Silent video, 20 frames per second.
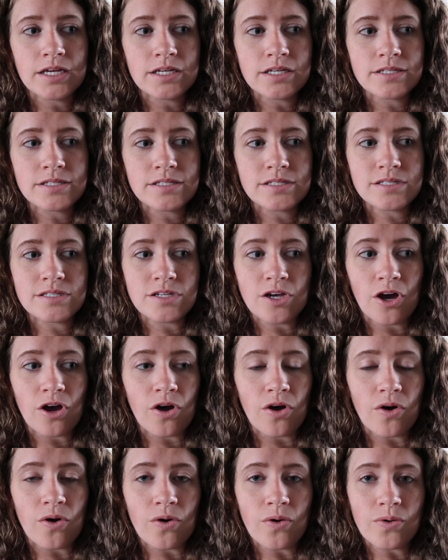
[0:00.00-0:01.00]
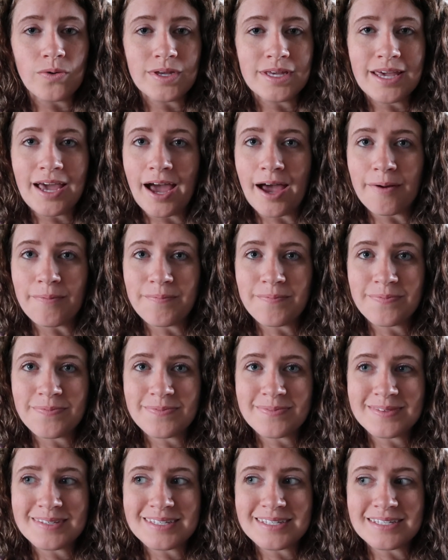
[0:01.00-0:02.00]
So yeah,
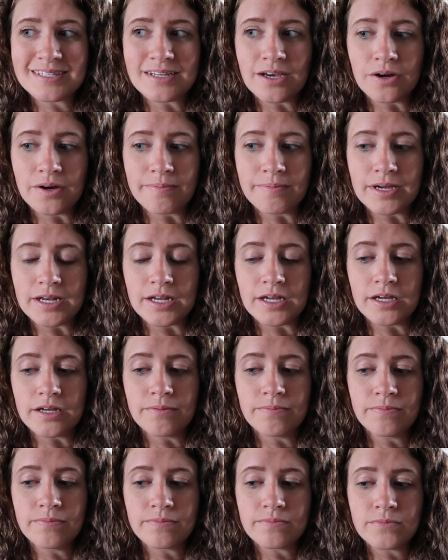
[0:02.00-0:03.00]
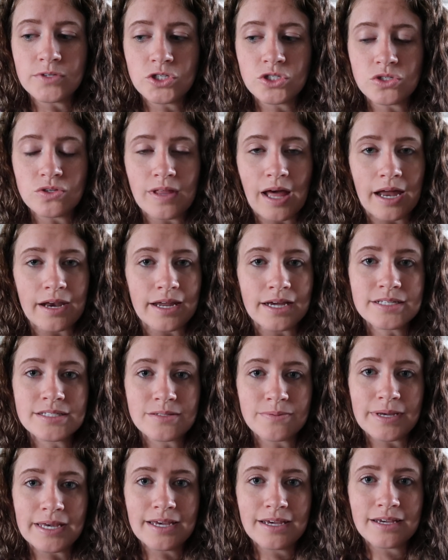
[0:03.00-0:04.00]
so I'm gonna do that
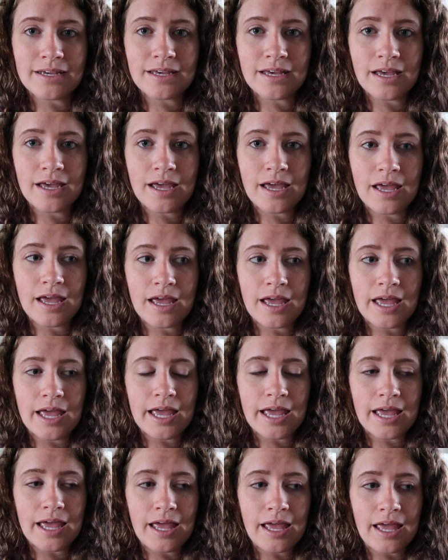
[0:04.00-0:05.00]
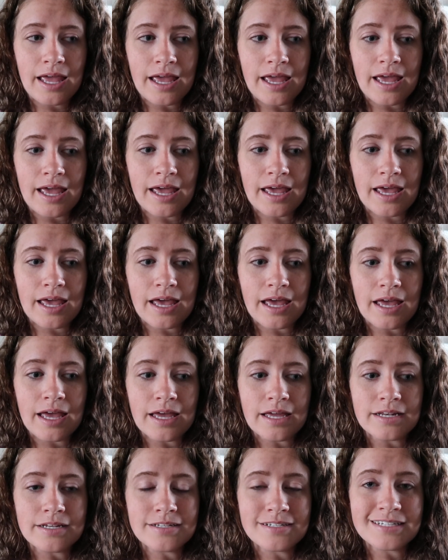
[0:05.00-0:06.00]
next week,
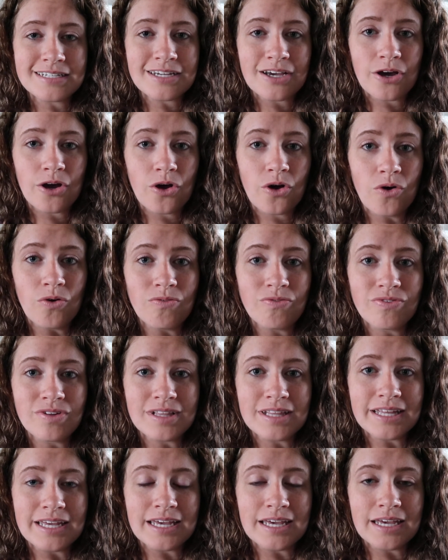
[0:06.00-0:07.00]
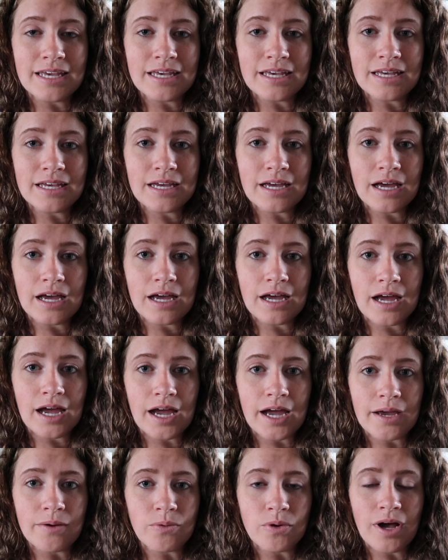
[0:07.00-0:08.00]
and hopefully
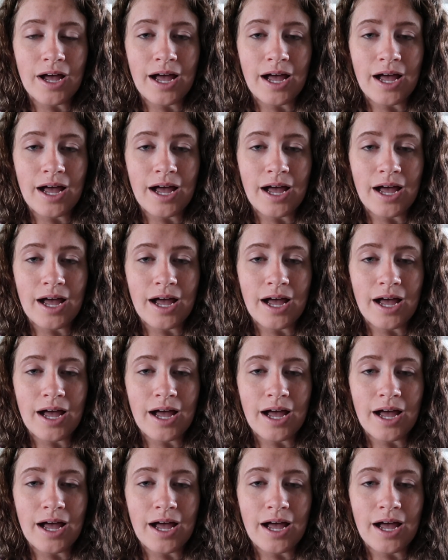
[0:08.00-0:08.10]
I will